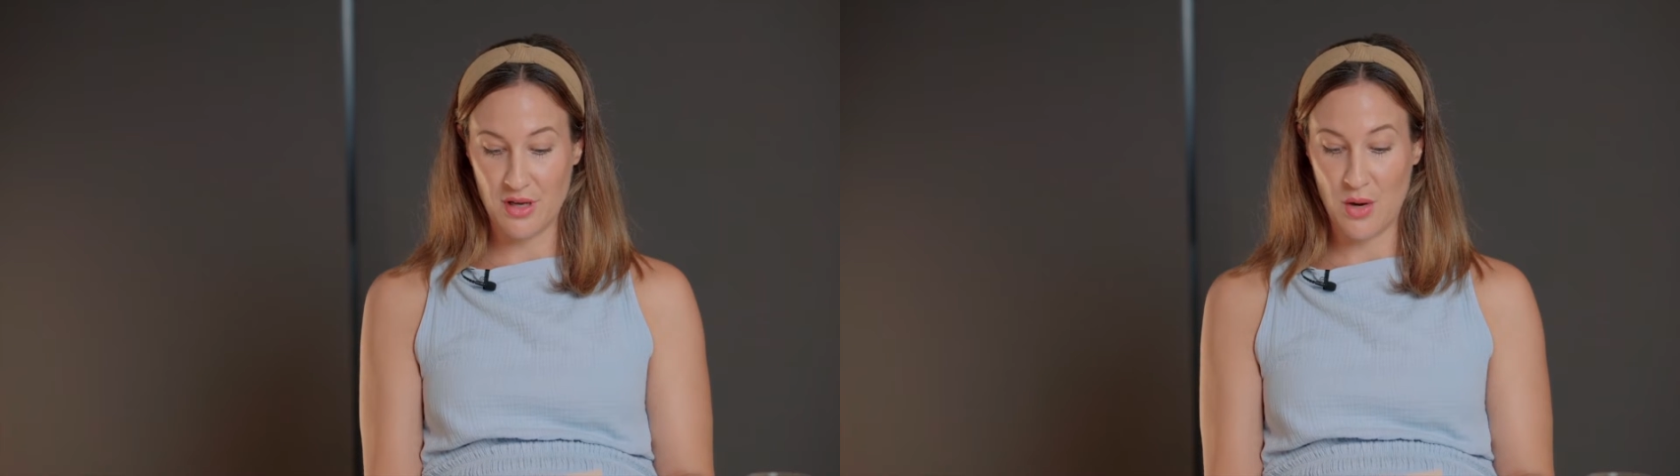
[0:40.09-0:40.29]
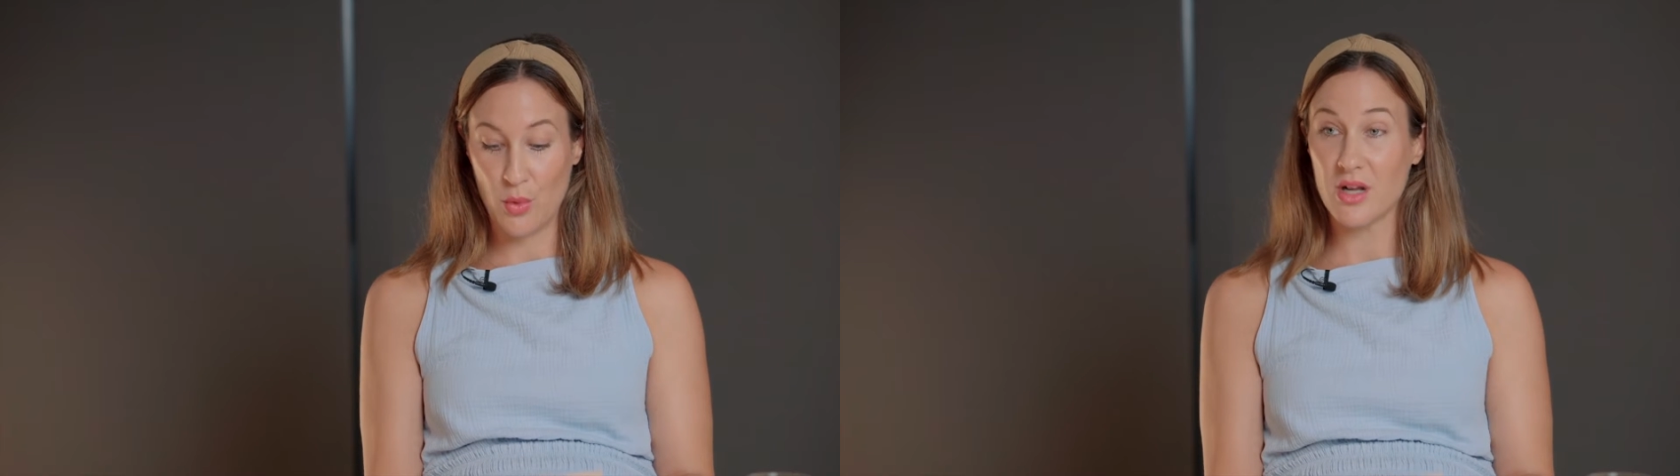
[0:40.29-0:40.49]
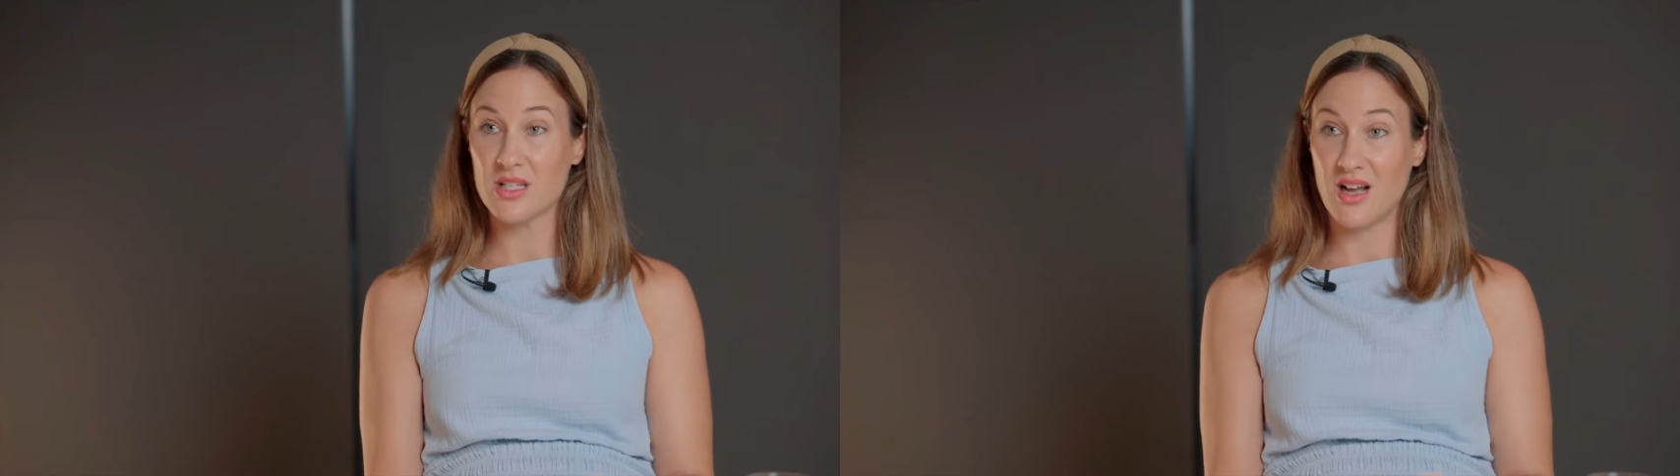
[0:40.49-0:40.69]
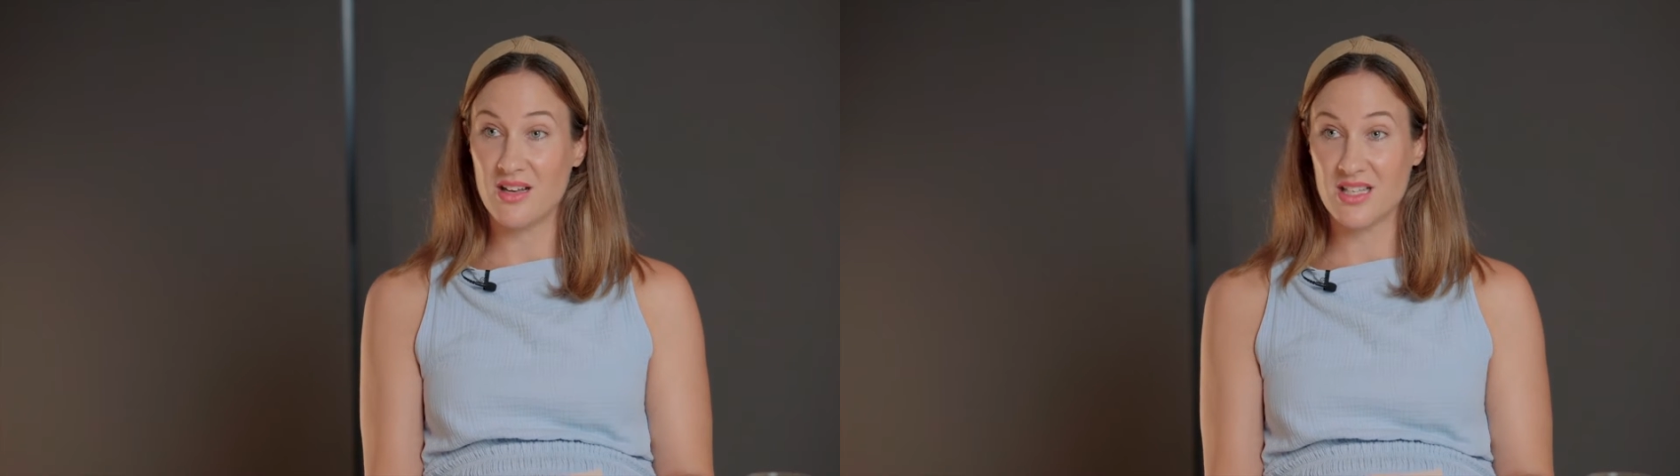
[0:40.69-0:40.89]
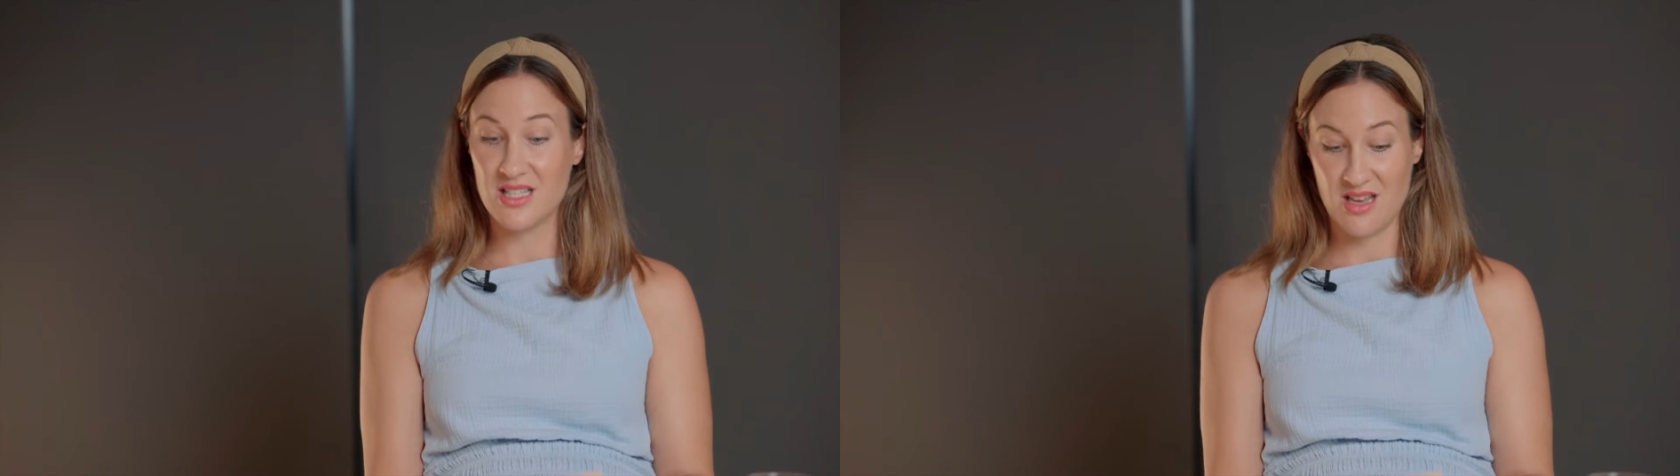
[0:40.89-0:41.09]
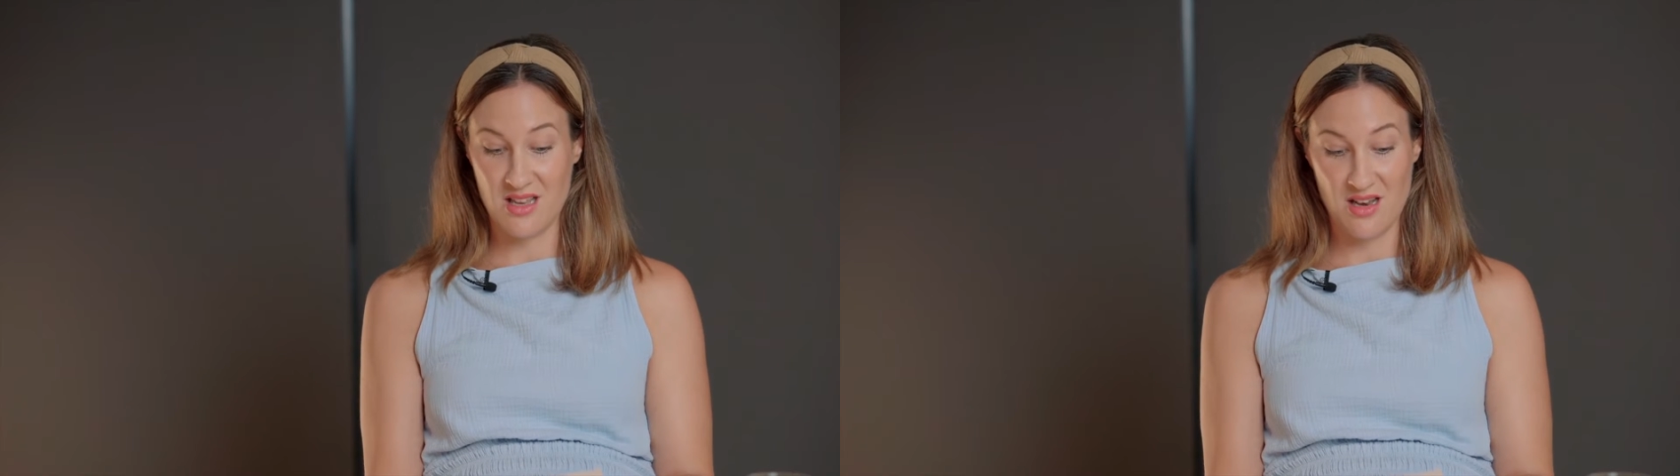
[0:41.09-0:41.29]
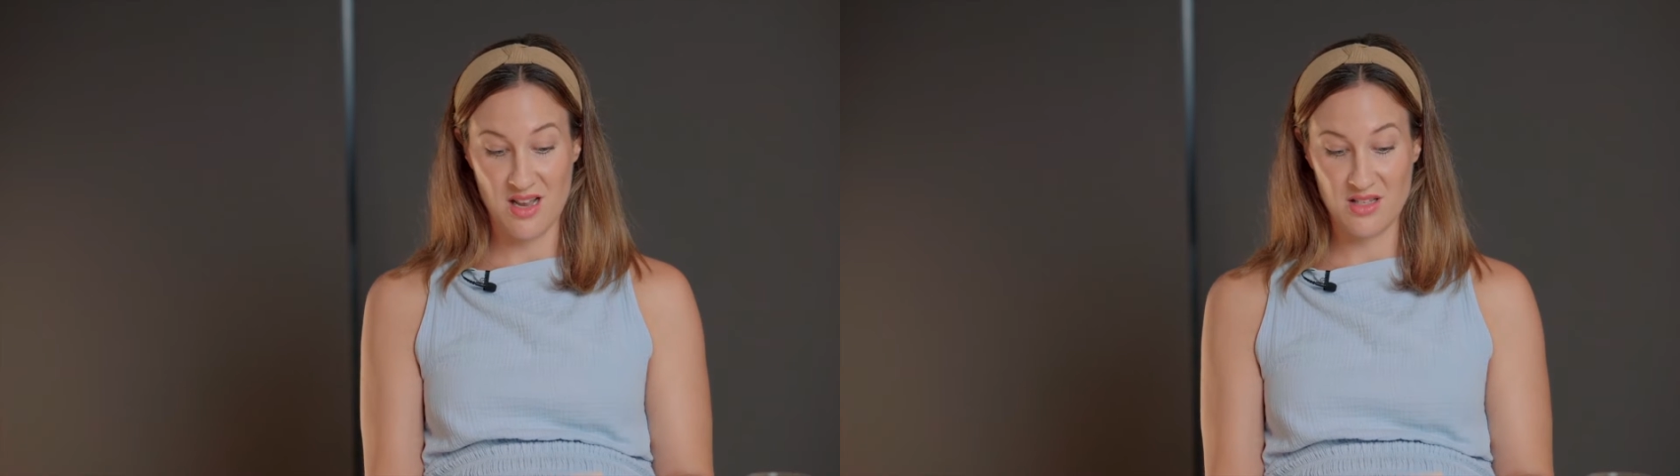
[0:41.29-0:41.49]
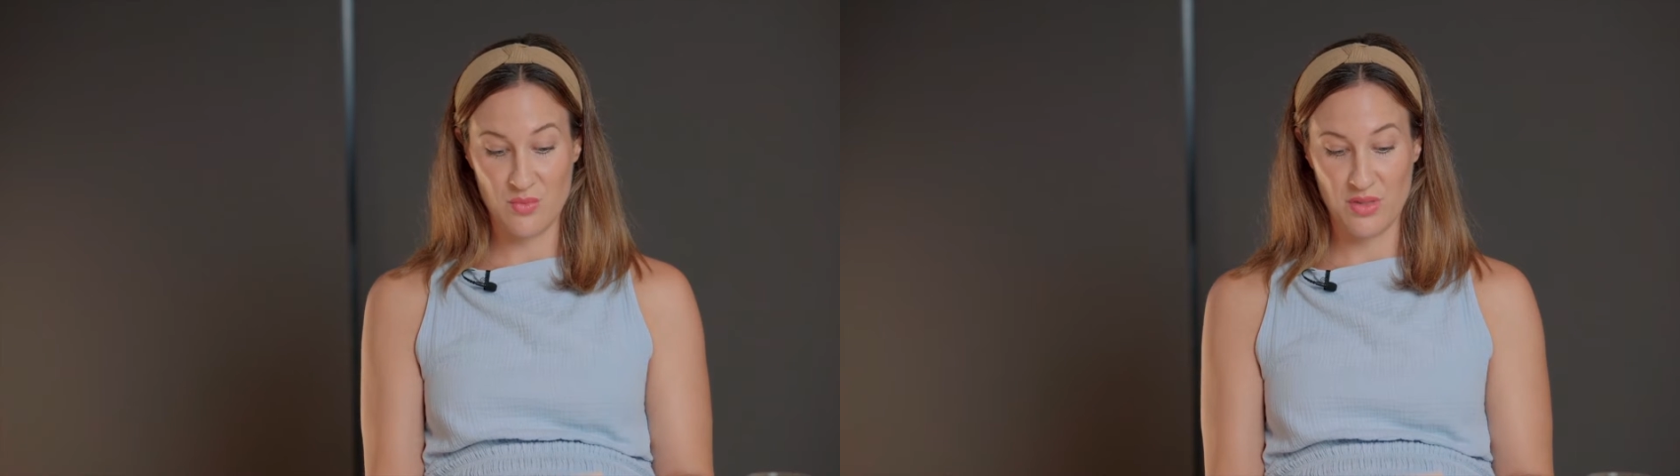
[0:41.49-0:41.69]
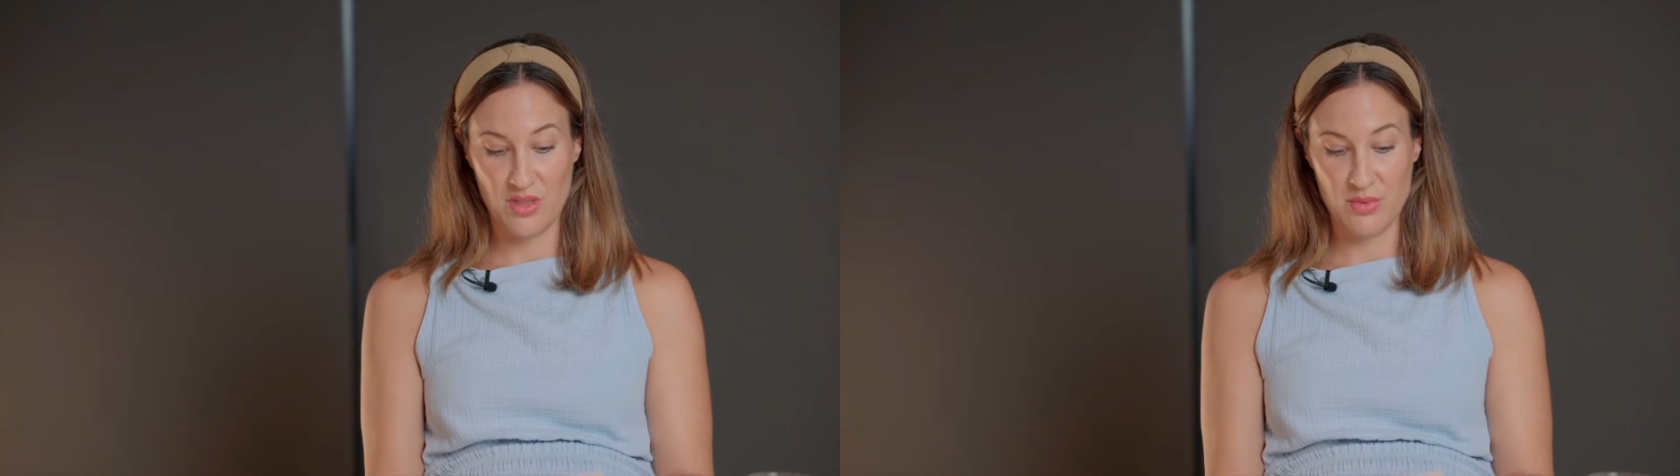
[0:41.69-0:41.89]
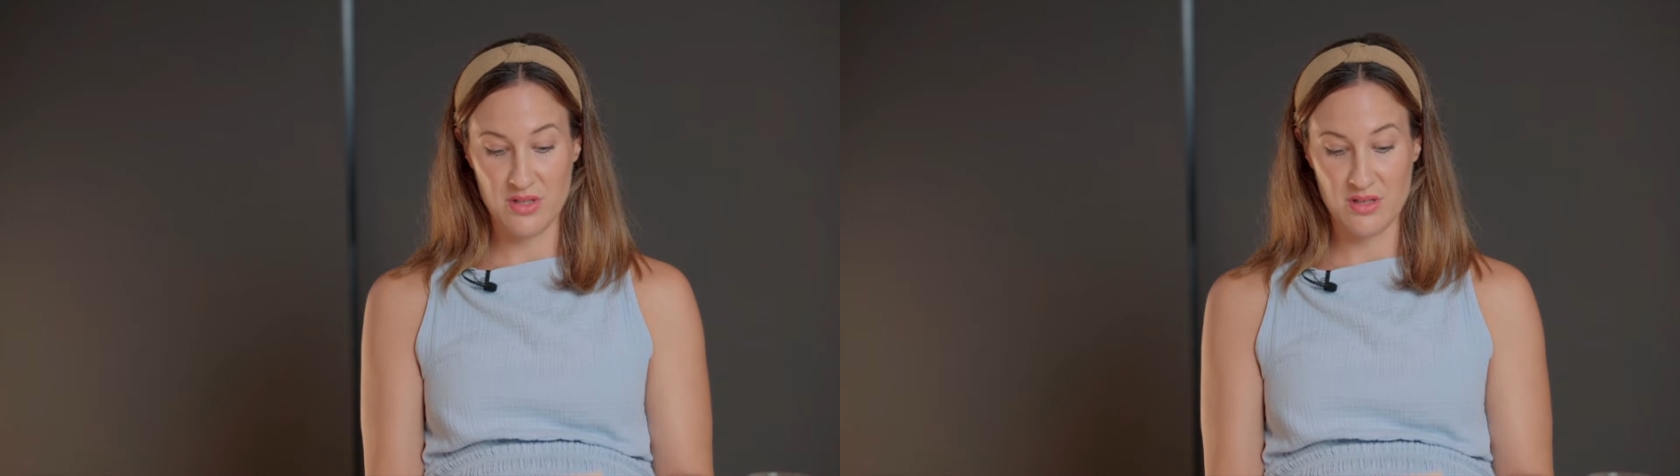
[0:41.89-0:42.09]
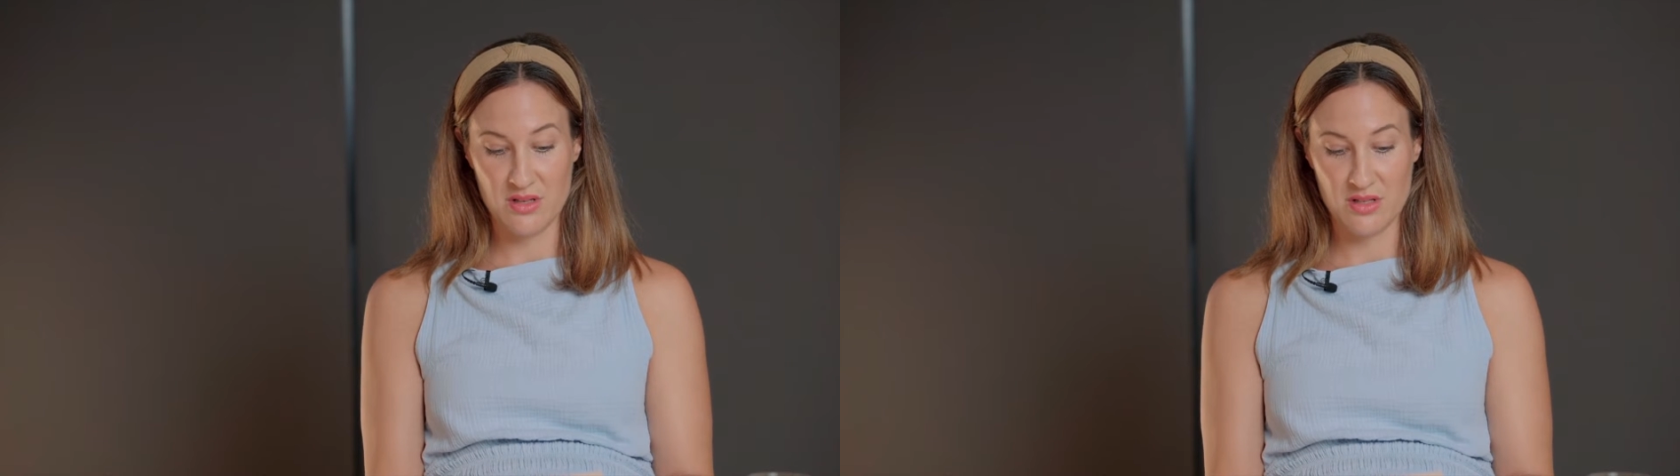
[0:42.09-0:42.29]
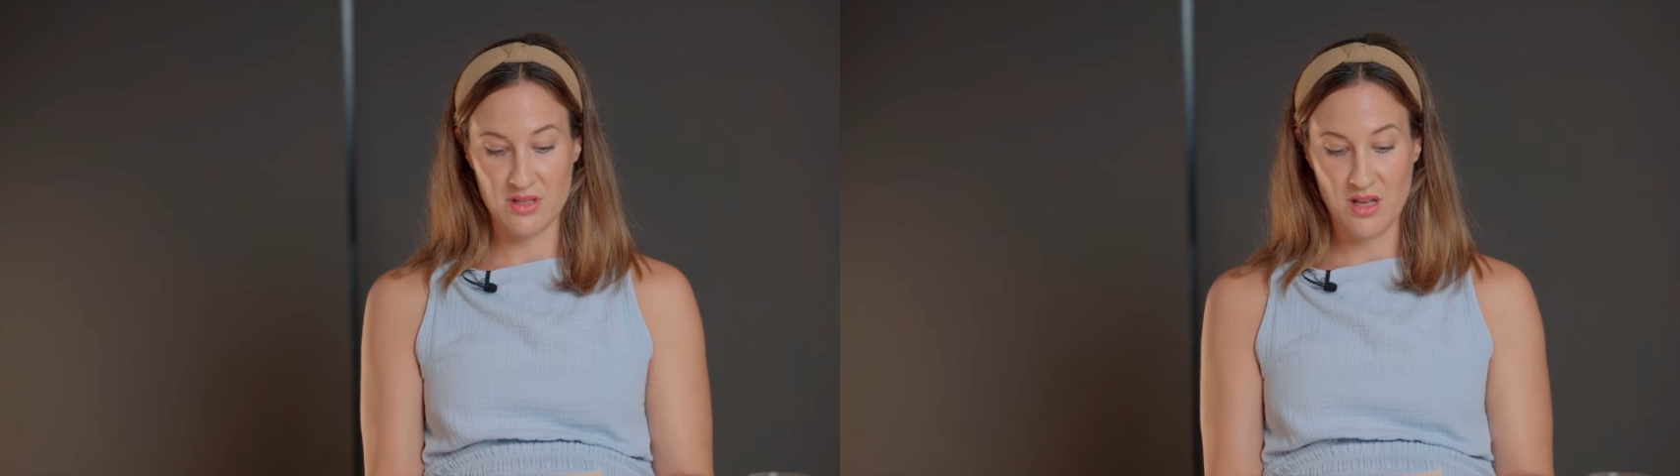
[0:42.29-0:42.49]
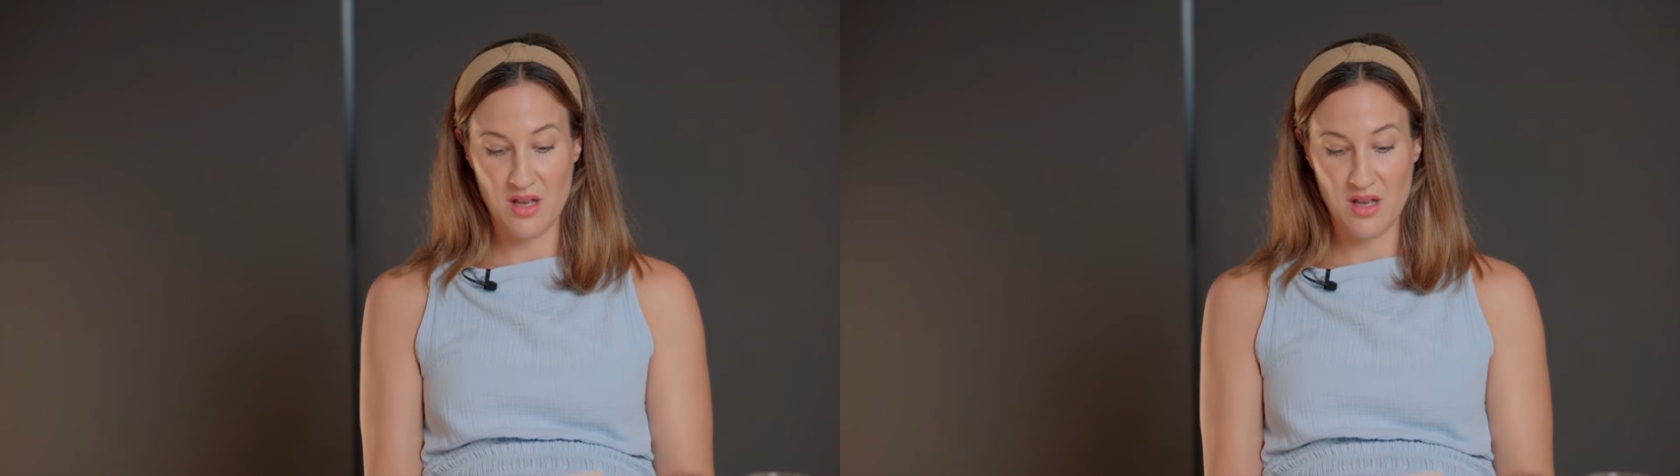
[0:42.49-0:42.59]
I worked hard to stay connected with the business.